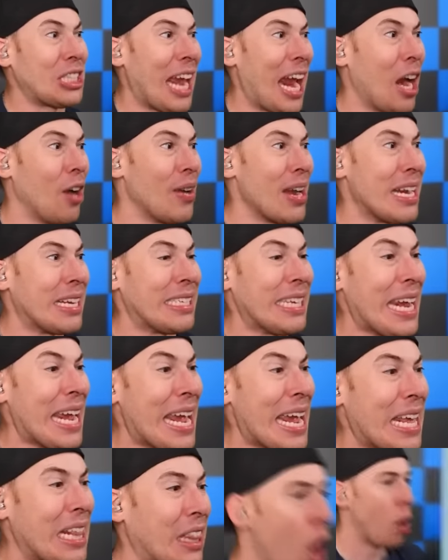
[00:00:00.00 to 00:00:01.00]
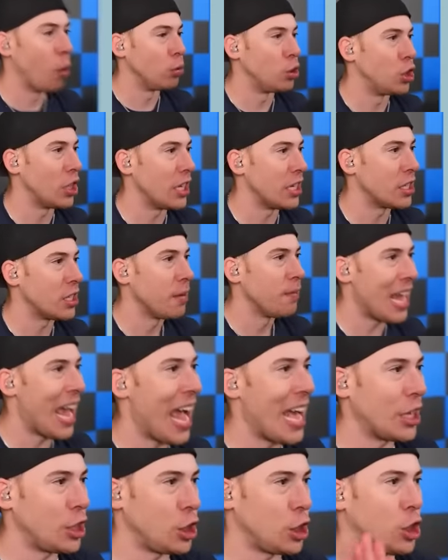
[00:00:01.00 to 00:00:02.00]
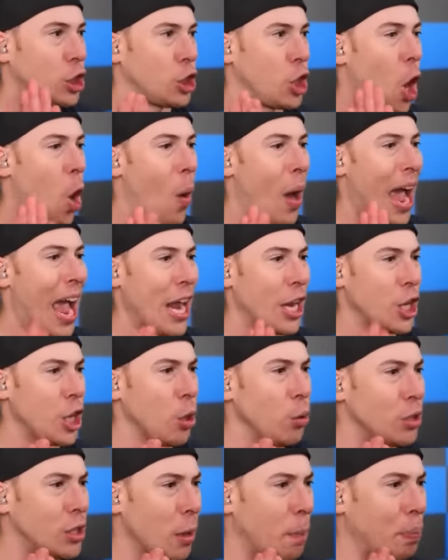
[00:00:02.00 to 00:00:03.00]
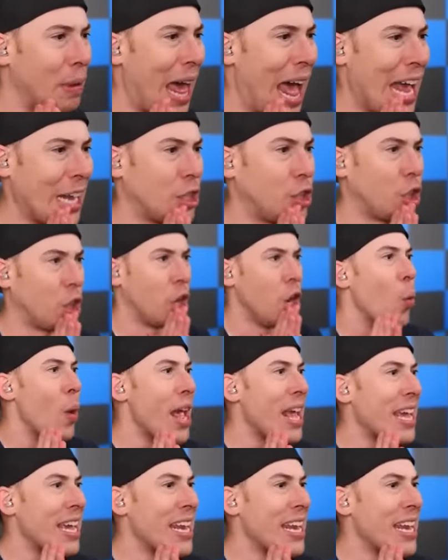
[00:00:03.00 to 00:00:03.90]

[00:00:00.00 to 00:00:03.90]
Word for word: scary teeth. Oh, geez. Yes. Go ahead. Use the blaster. We